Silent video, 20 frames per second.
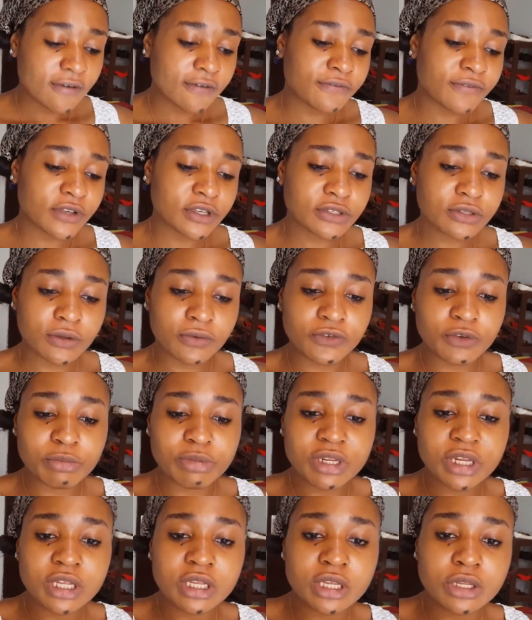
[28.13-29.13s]
First off, you'll be
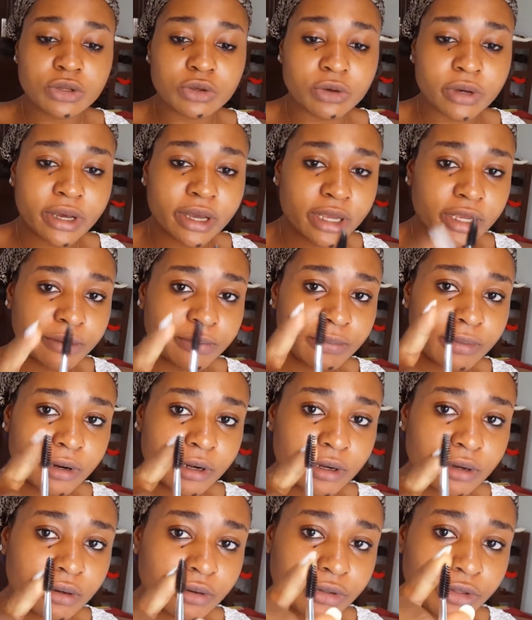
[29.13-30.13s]
needing your
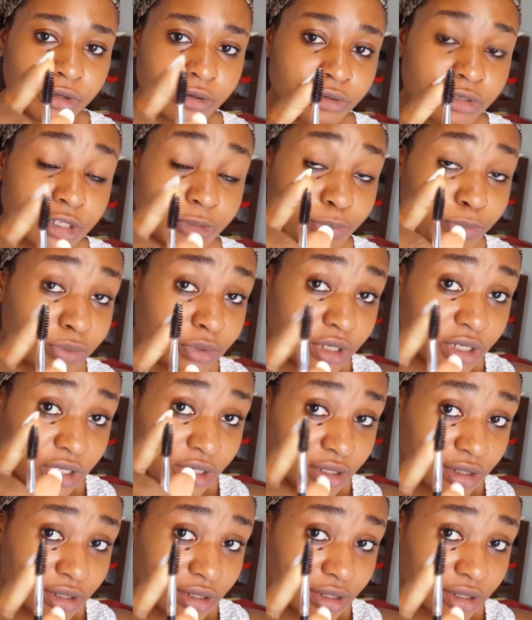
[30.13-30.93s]
eyebrow, your spoolie.